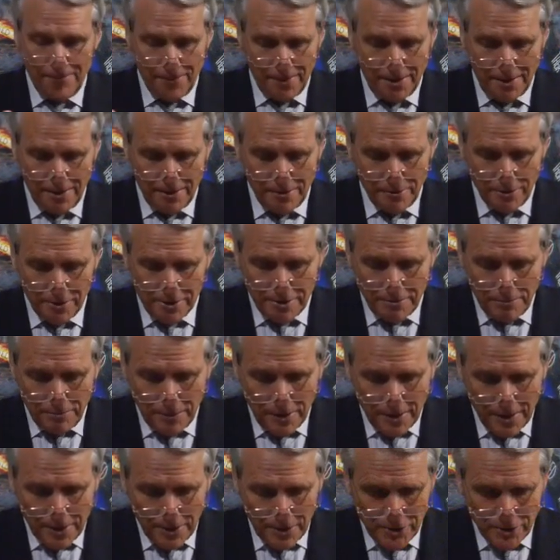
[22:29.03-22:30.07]
Here is the
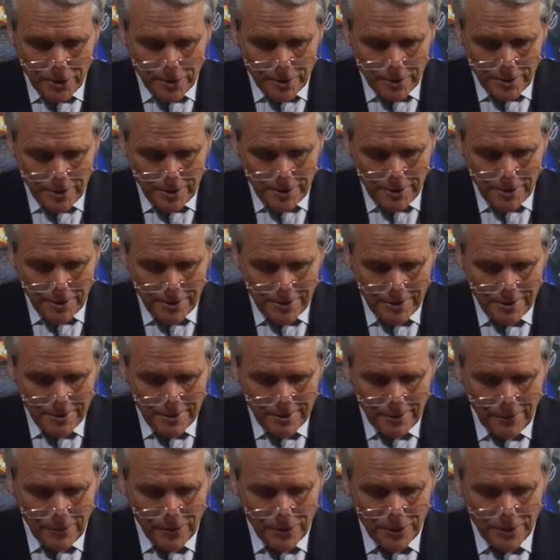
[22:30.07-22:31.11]
patience
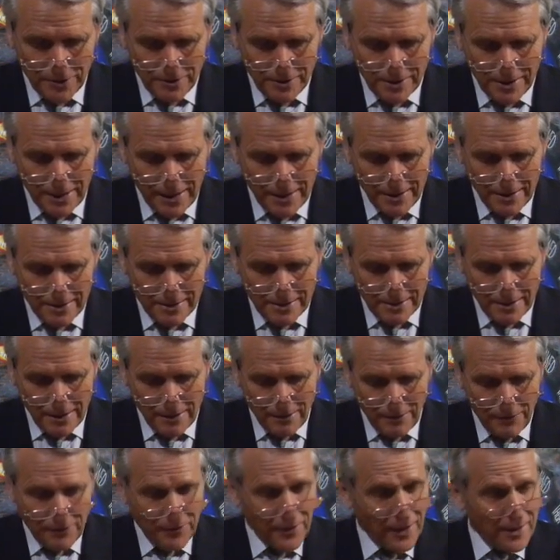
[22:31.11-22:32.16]
of the saints and
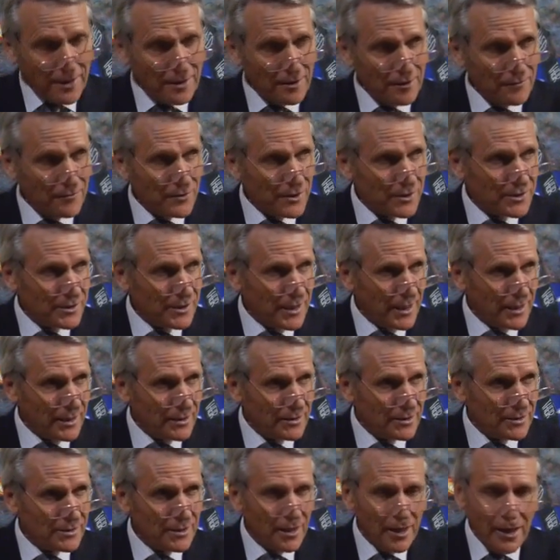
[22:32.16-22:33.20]
the faith of the
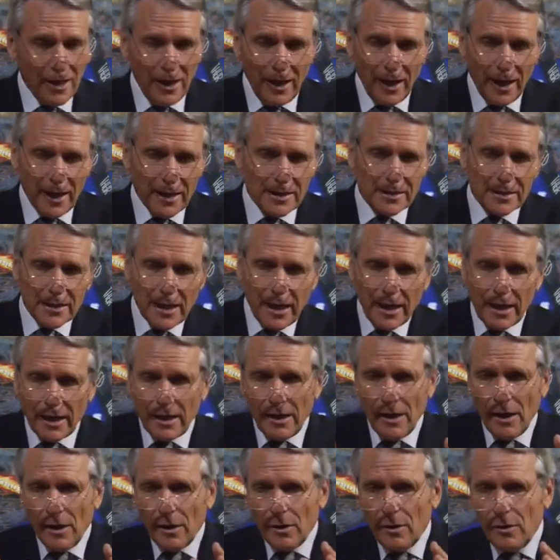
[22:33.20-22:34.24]
saints as they
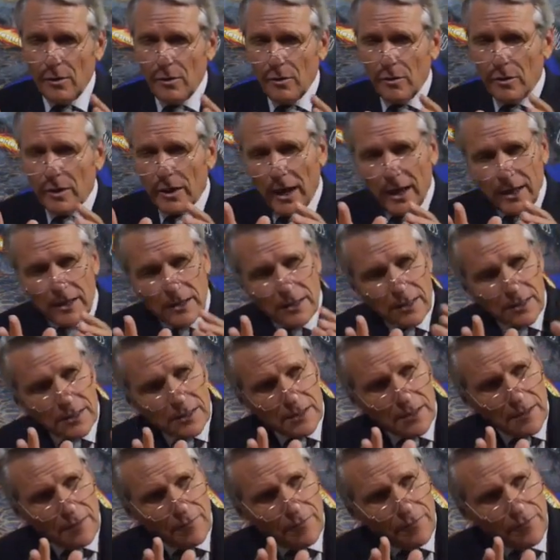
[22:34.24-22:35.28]
look at
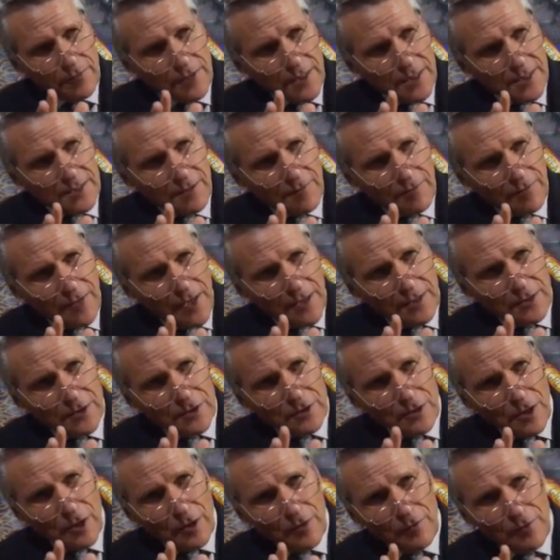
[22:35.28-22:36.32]
these
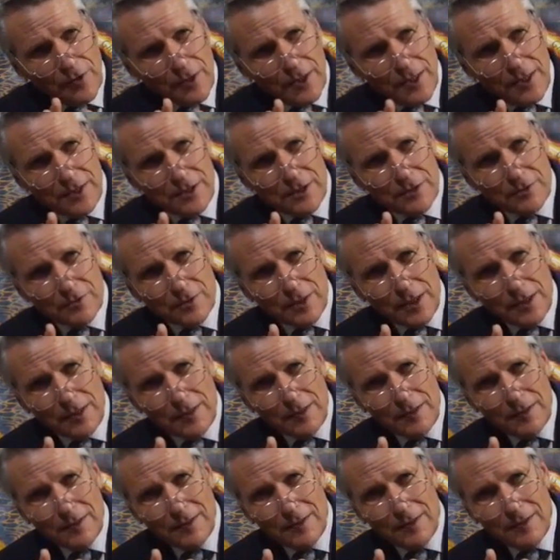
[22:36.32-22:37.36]
events over the history
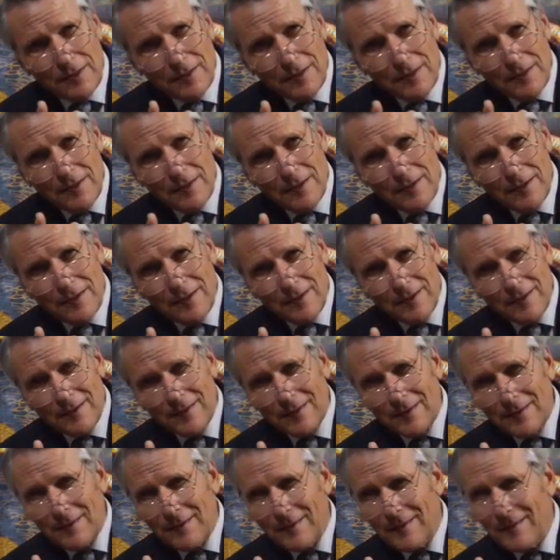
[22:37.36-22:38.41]

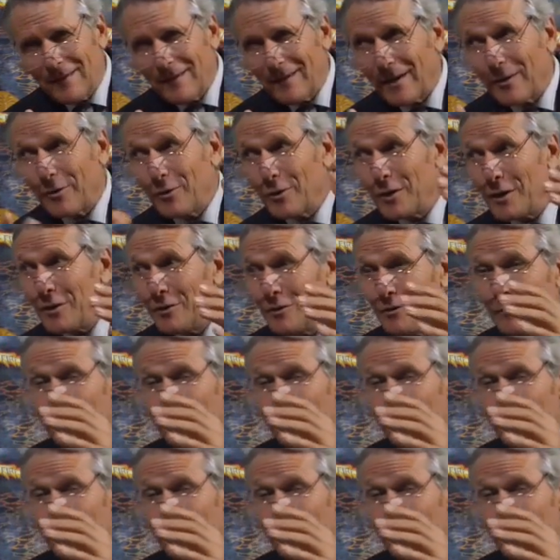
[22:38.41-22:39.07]
according